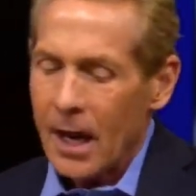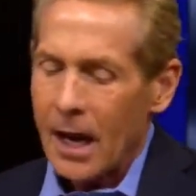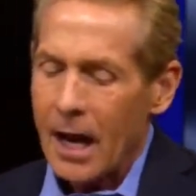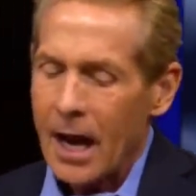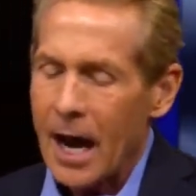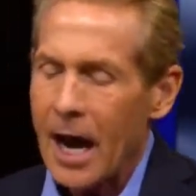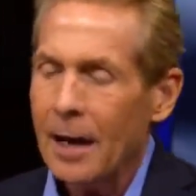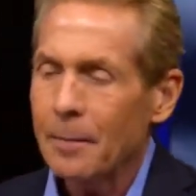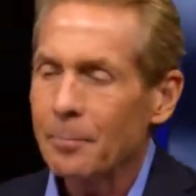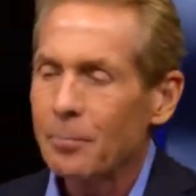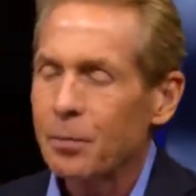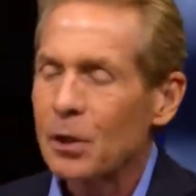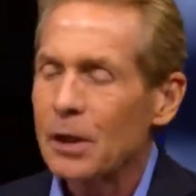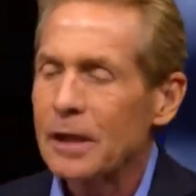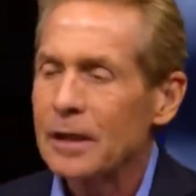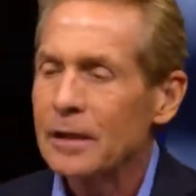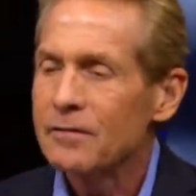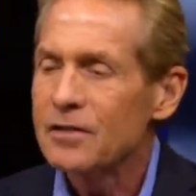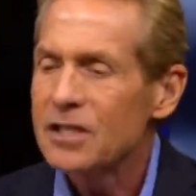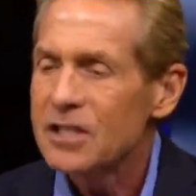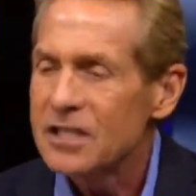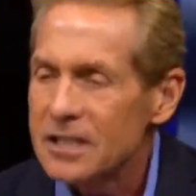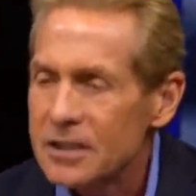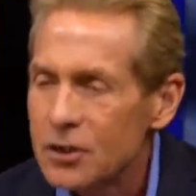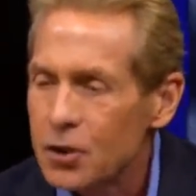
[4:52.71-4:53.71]
I believe
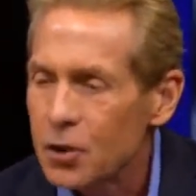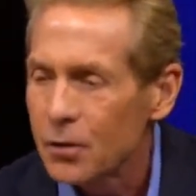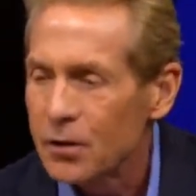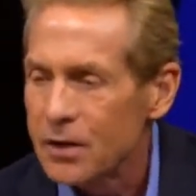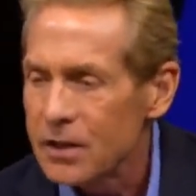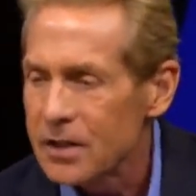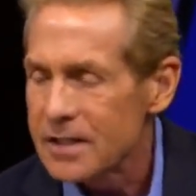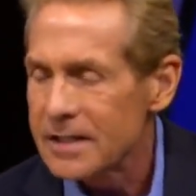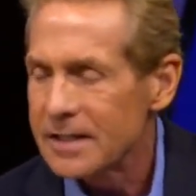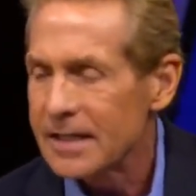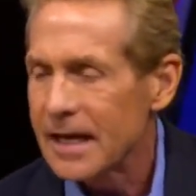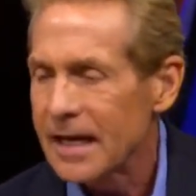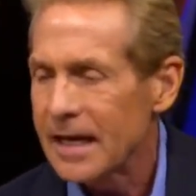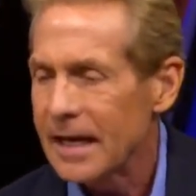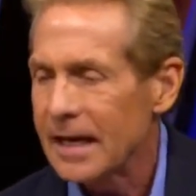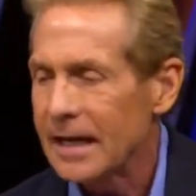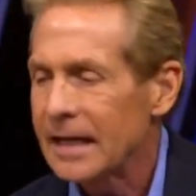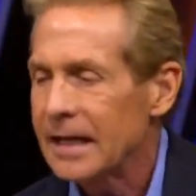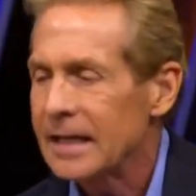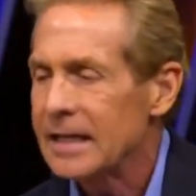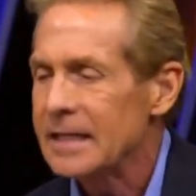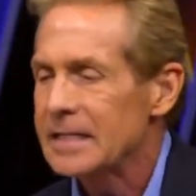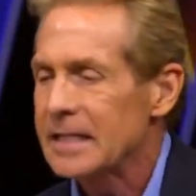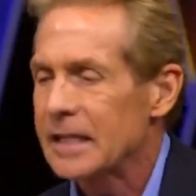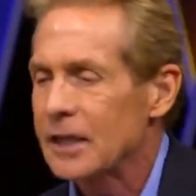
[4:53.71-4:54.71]
to this day
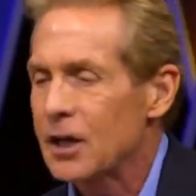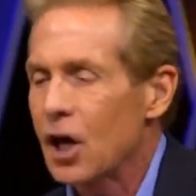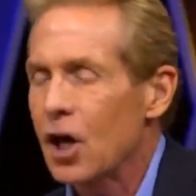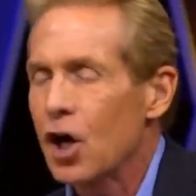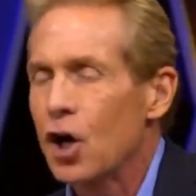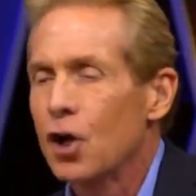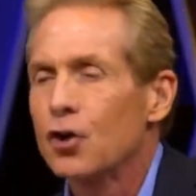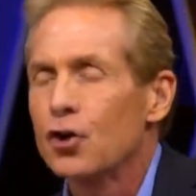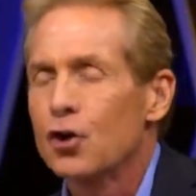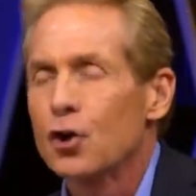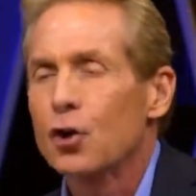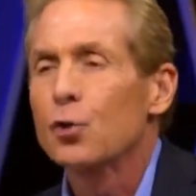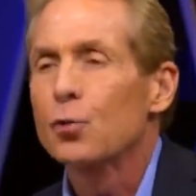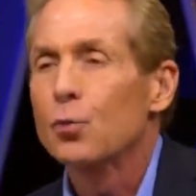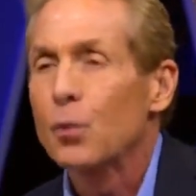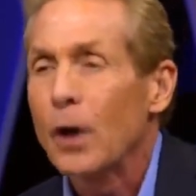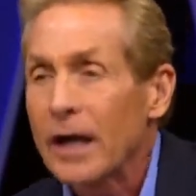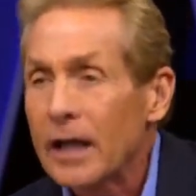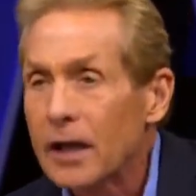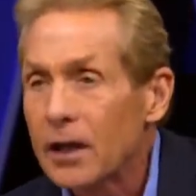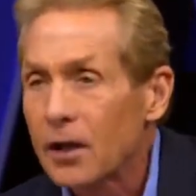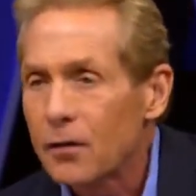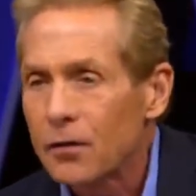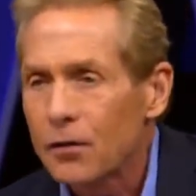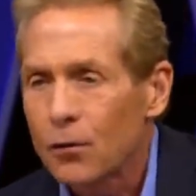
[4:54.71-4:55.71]
he's an
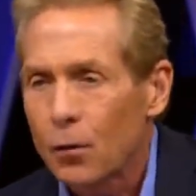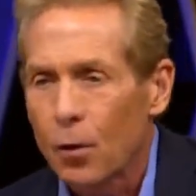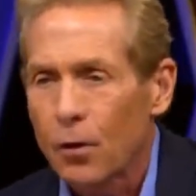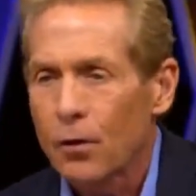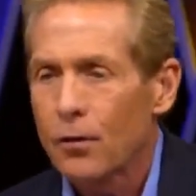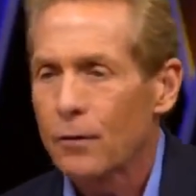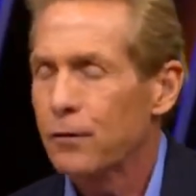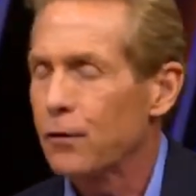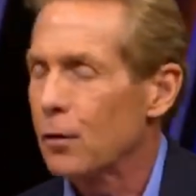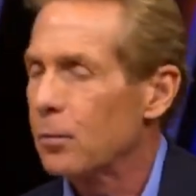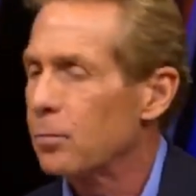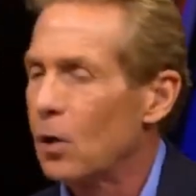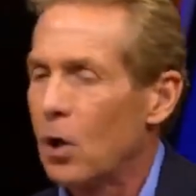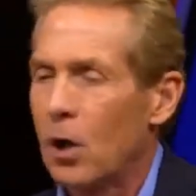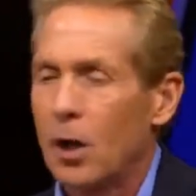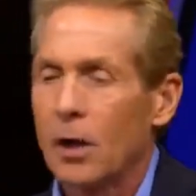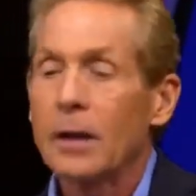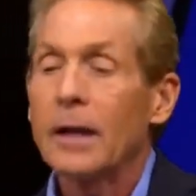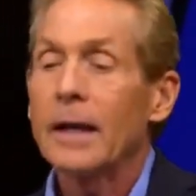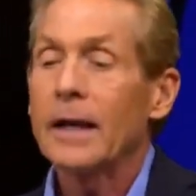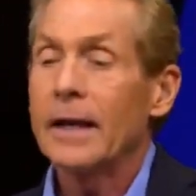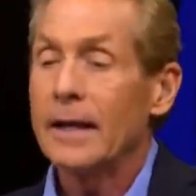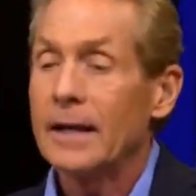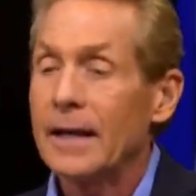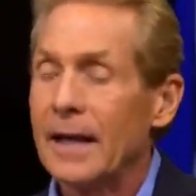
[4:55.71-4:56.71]
underrated thrower of the football,
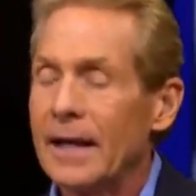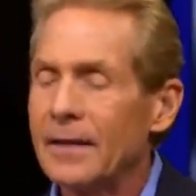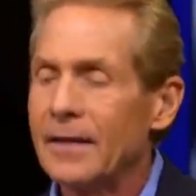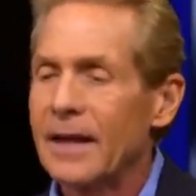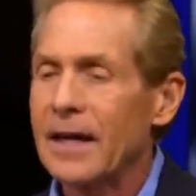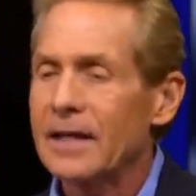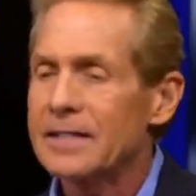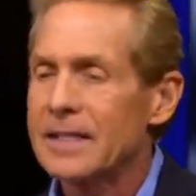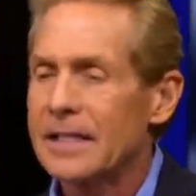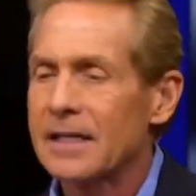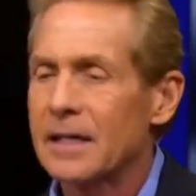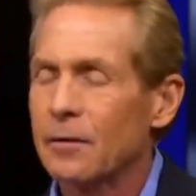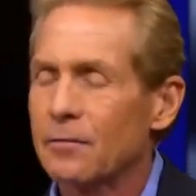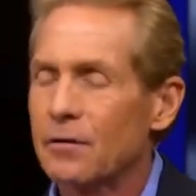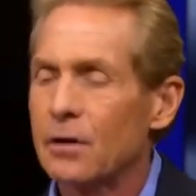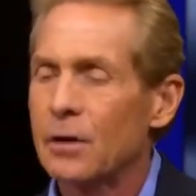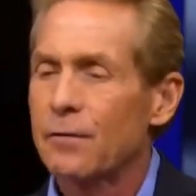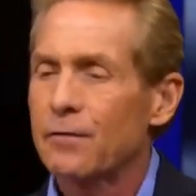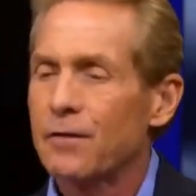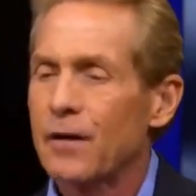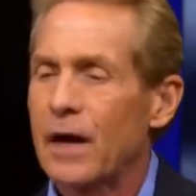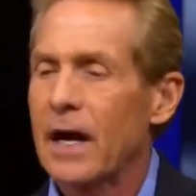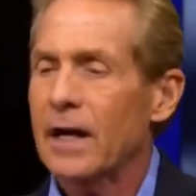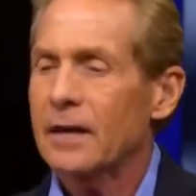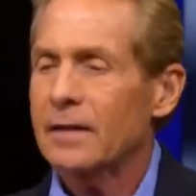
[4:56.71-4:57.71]
and that's given the
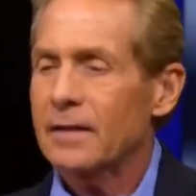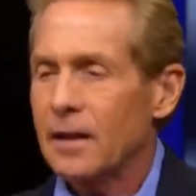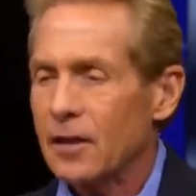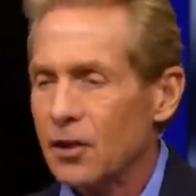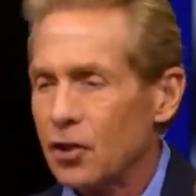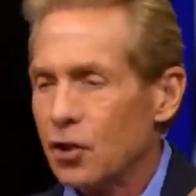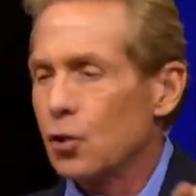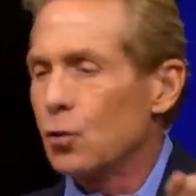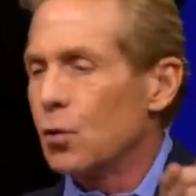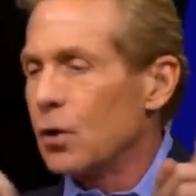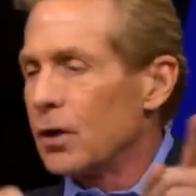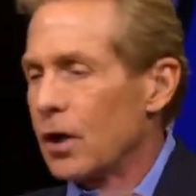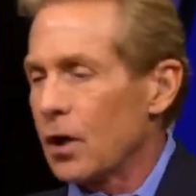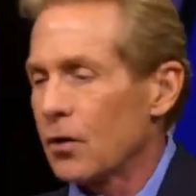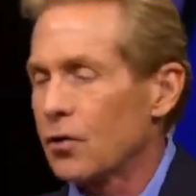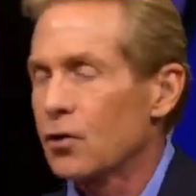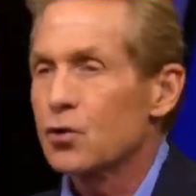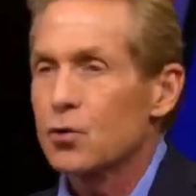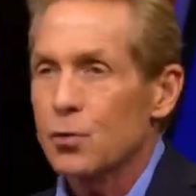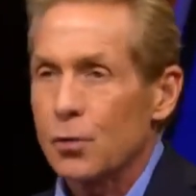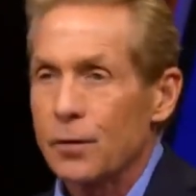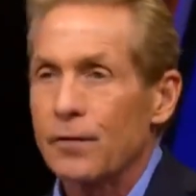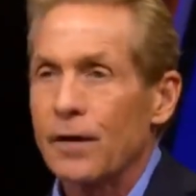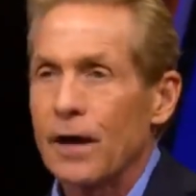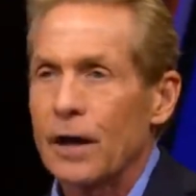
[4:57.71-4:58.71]
fact that you and others
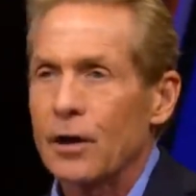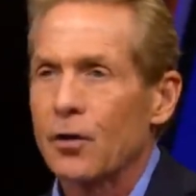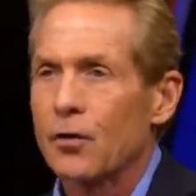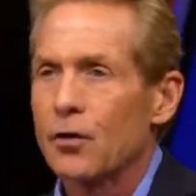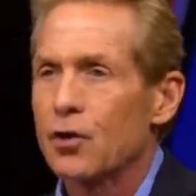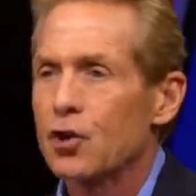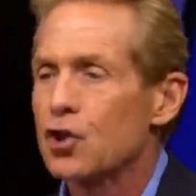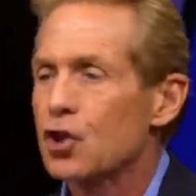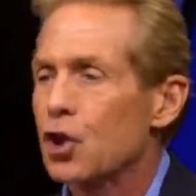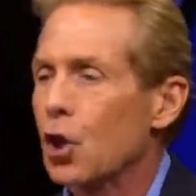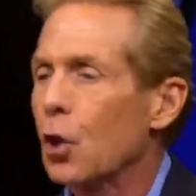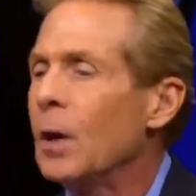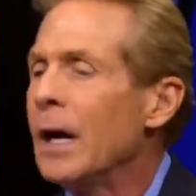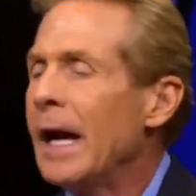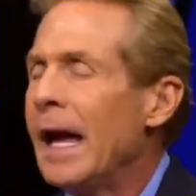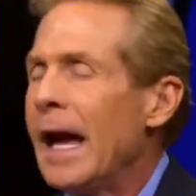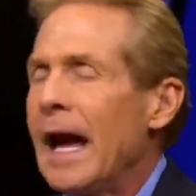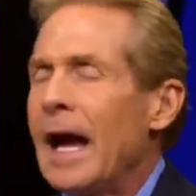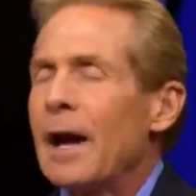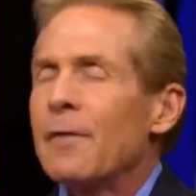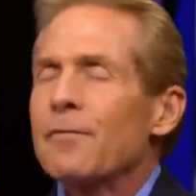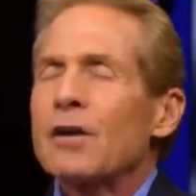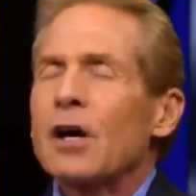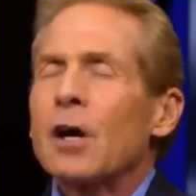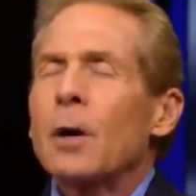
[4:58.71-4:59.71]
we've had on the show
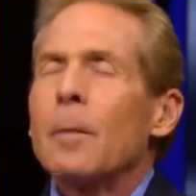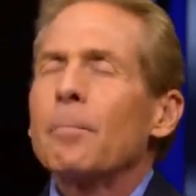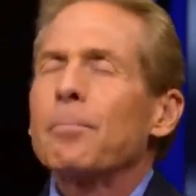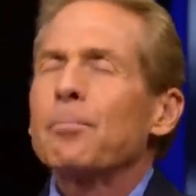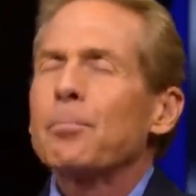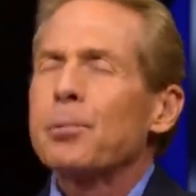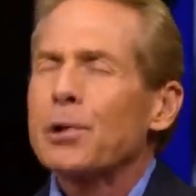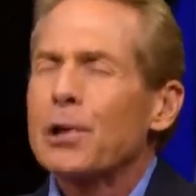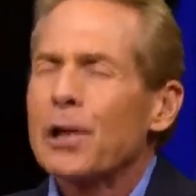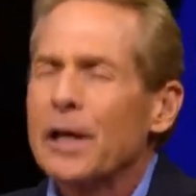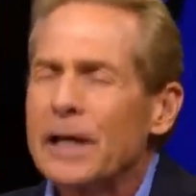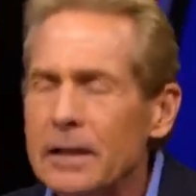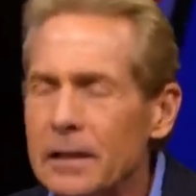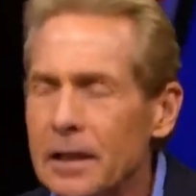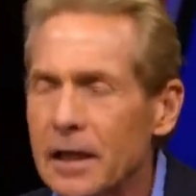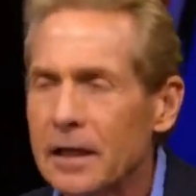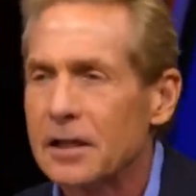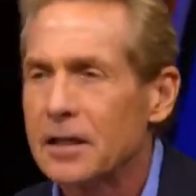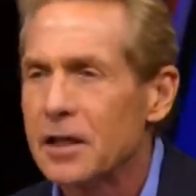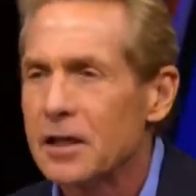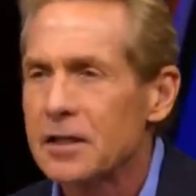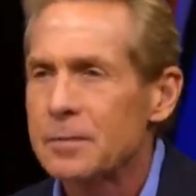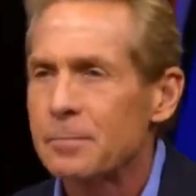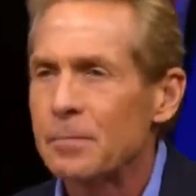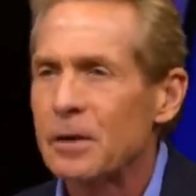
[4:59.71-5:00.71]
have completely
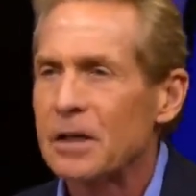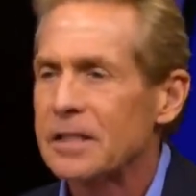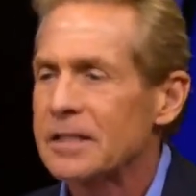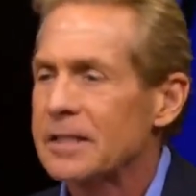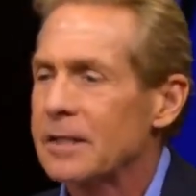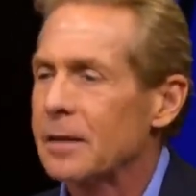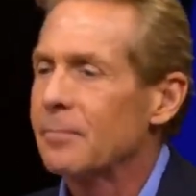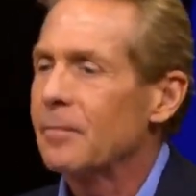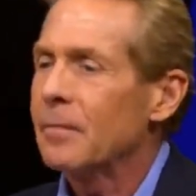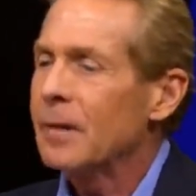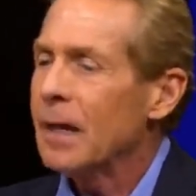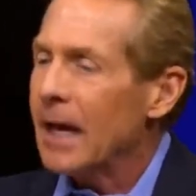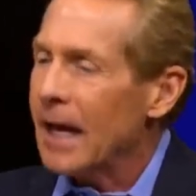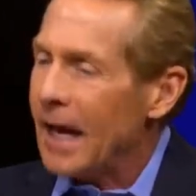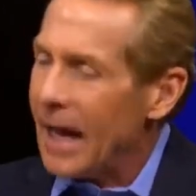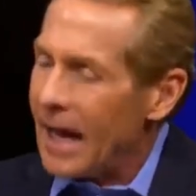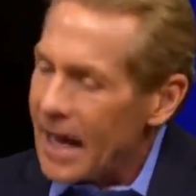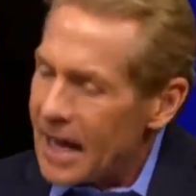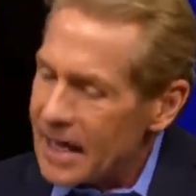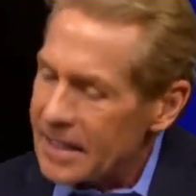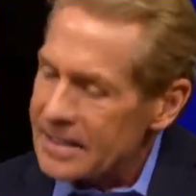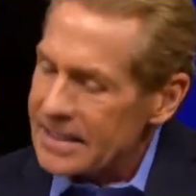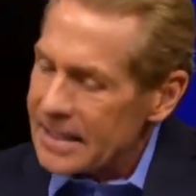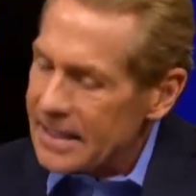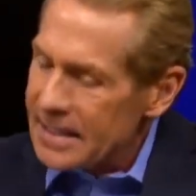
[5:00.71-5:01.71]
dismissed him
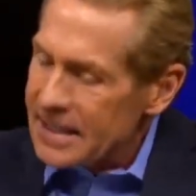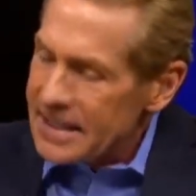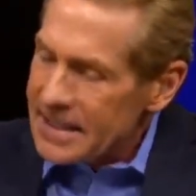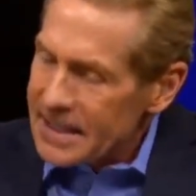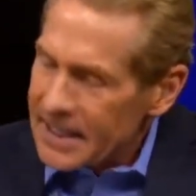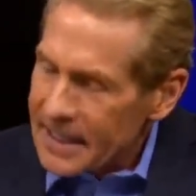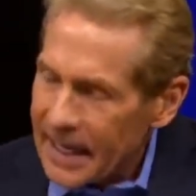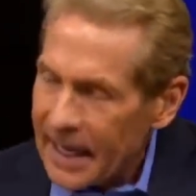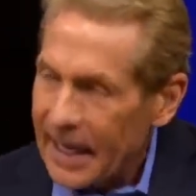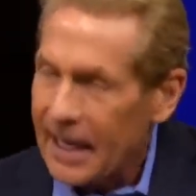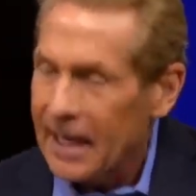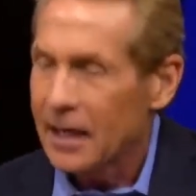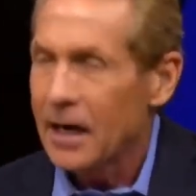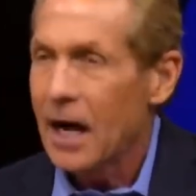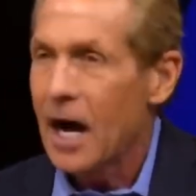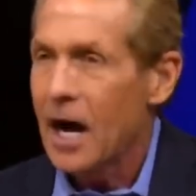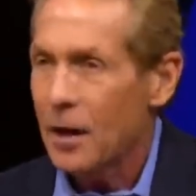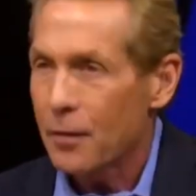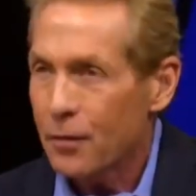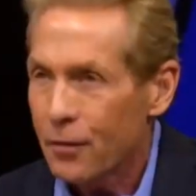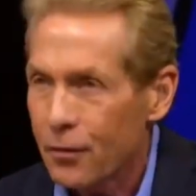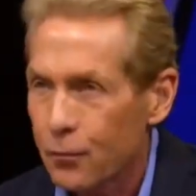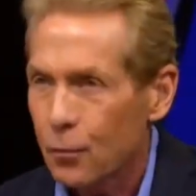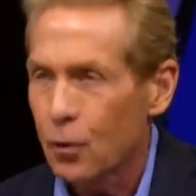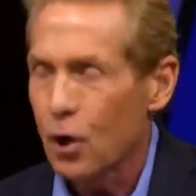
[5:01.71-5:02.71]
as he
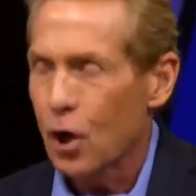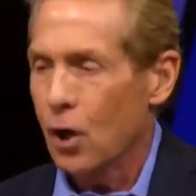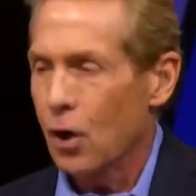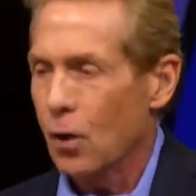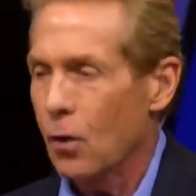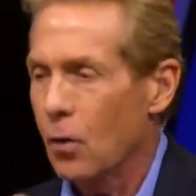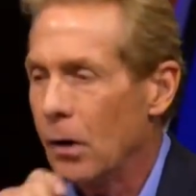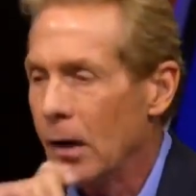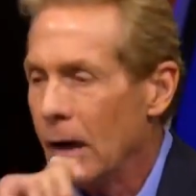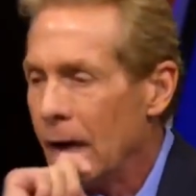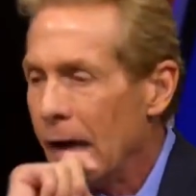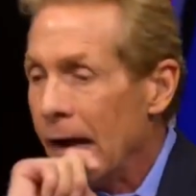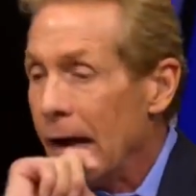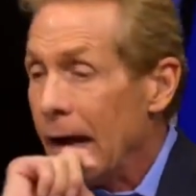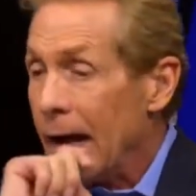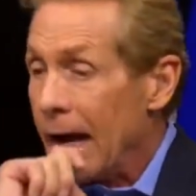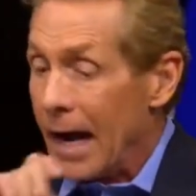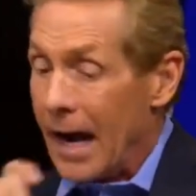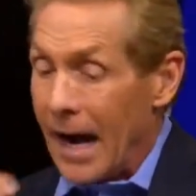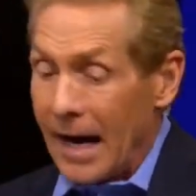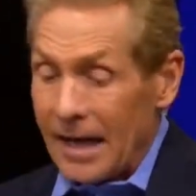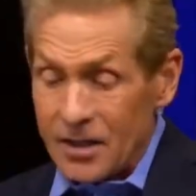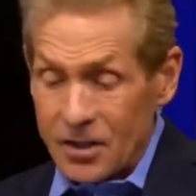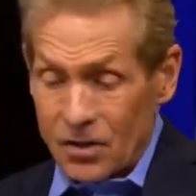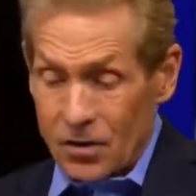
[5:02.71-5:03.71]
cannot throw.
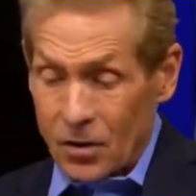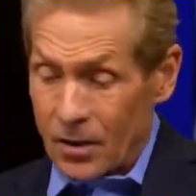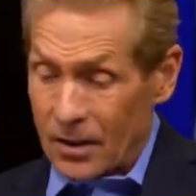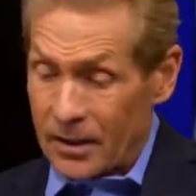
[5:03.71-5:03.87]
I saw a